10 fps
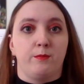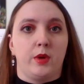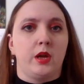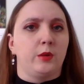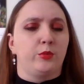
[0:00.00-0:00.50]

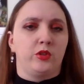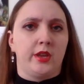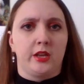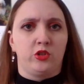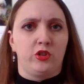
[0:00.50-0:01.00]

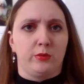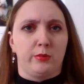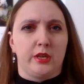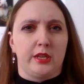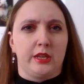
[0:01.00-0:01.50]
protection
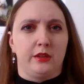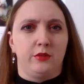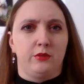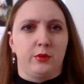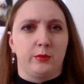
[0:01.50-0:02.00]
money
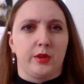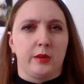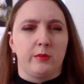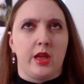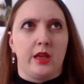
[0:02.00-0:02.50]
from
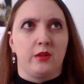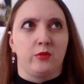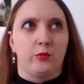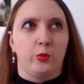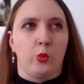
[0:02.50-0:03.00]
them. And
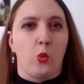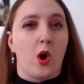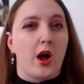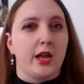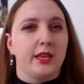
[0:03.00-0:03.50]

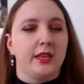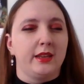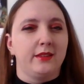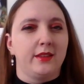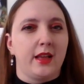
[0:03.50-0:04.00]
why
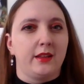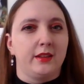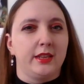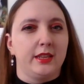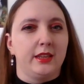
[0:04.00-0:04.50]

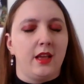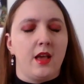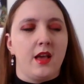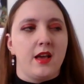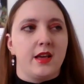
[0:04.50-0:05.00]
exactly?
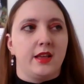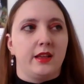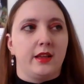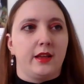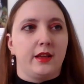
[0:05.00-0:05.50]

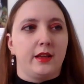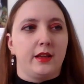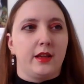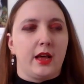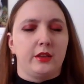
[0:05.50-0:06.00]

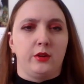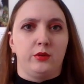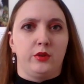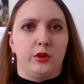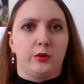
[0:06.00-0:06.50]
I
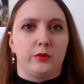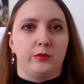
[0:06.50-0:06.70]
don't know.